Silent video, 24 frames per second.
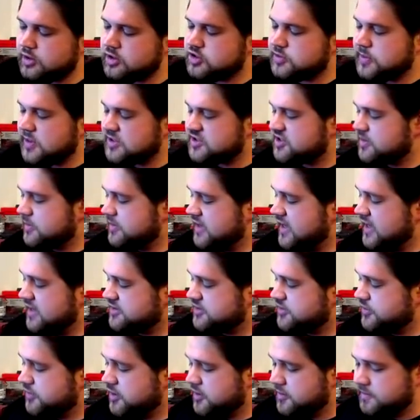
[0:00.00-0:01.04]
special summon
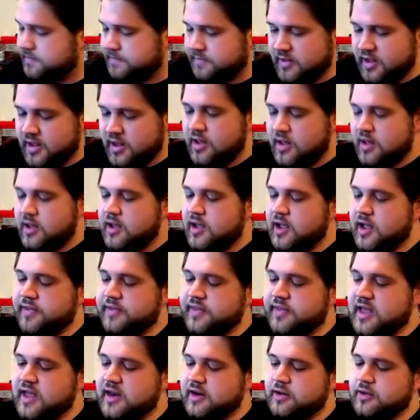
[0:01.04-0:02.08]
that Tuner,
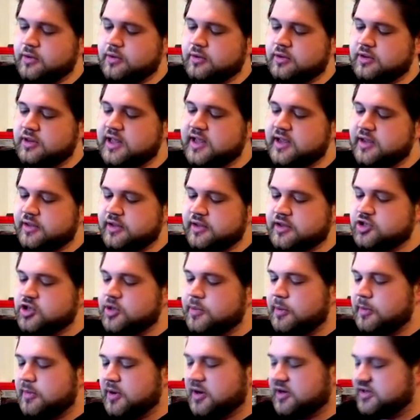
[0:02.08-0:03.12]
and then you'll link the
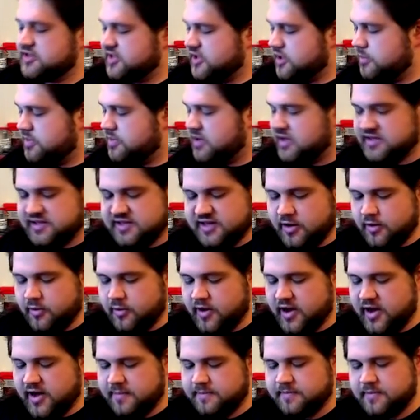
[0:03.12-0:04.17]
Triple Burst and the Pisty
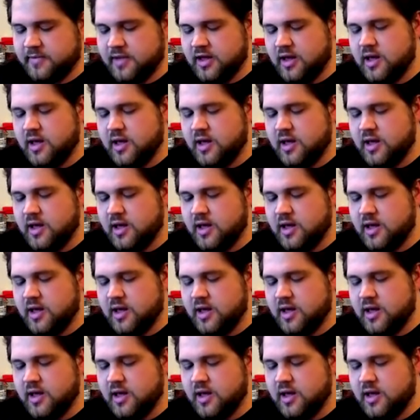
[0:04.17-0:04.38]
away